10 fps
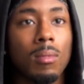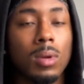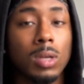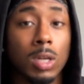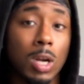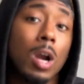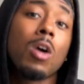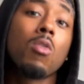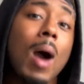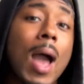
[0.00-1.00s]
the girl
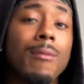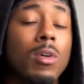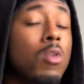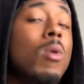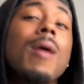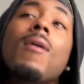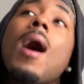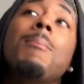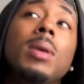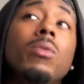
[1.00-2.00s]
whoever
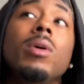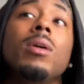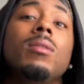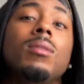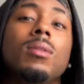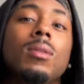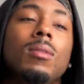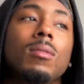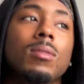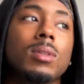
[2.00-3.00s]
I be with,
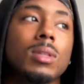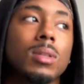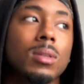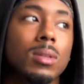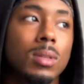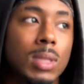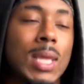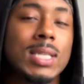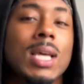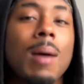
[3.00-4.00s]

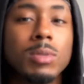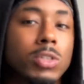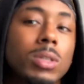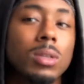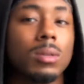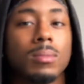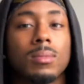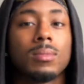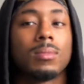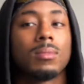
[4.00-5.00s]
that's how I'm gonna treat them.
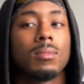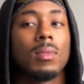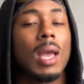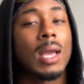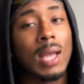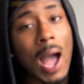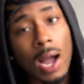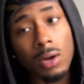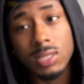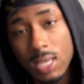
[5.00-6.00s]
And God
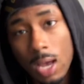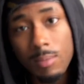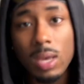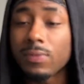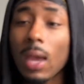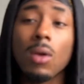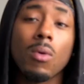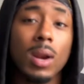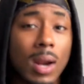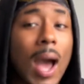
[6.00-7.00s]
gonna tell me if they the
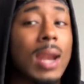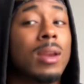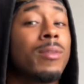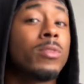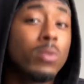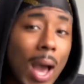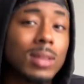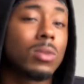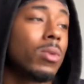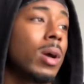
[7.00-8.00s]
one or not. And if you're
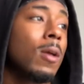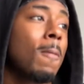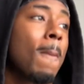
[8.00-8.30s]
not the one,